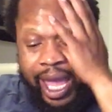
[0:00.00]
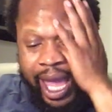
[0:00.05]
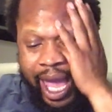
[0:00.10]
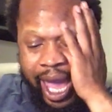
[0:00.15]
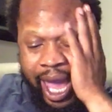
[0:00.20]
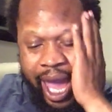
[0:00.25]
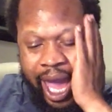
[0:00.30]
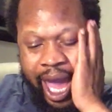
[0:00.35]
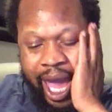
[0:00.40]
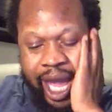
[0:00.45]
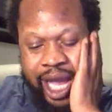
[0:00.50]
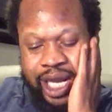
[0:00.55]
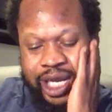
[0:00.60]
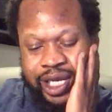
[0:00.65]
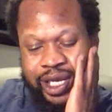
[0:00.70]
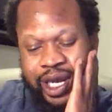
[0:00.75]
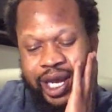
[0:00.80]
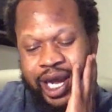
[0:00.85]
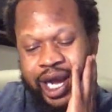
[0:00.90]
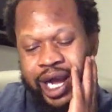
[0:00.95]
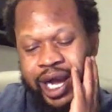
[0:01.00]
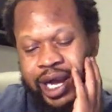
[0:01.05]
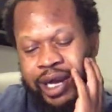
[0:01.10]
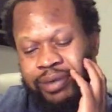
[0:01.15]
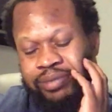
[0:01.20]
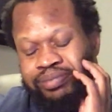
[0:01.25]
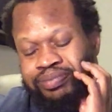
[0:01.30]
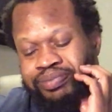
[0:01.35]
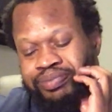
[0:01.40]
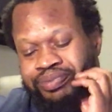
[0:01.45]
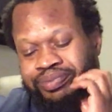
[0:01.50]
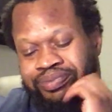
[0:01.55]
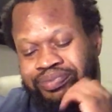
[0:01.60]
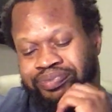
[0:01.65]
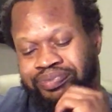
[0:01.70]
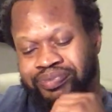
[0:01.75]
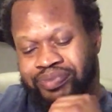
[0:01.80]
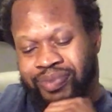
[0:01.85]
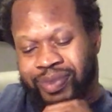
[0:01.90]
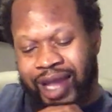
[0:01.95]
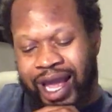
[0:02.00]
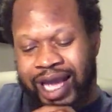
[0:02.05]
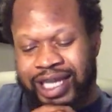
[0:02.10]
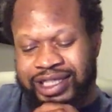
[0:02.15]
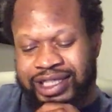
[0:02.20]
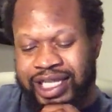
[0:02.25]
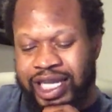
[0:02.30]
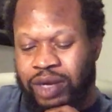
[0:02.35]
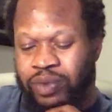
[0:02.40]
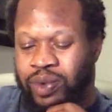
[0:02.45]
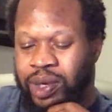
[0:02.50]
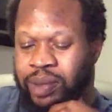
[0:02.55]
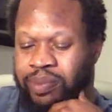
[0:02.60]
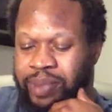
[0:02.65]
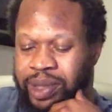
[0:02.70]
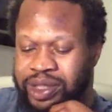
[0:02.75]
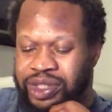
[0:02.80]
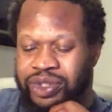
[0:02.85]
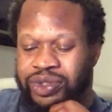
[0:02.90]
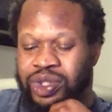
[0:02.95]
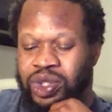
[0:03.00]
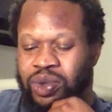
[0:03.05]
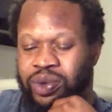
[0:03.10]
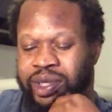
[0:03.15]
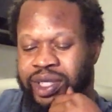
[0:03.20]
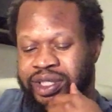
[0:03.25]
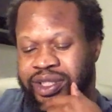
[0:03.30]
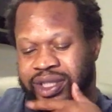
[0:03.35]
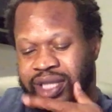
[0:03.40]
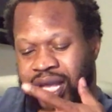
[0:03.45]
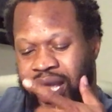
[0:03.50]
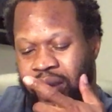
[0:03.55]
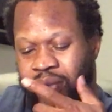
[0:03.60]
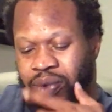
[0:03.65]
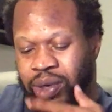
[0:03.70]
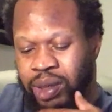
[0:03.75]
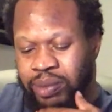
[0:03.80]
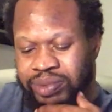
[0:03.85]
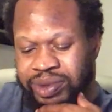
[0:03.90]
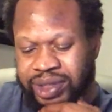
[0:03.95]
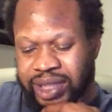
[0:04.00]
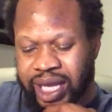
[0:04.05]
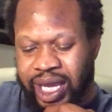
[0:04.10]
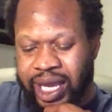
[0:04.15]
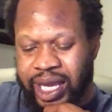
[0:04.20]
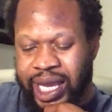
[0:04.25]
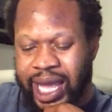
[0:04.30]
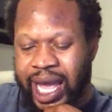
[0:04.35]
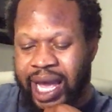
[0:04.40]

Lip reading: And I said, well, but you do understand what I'm saying.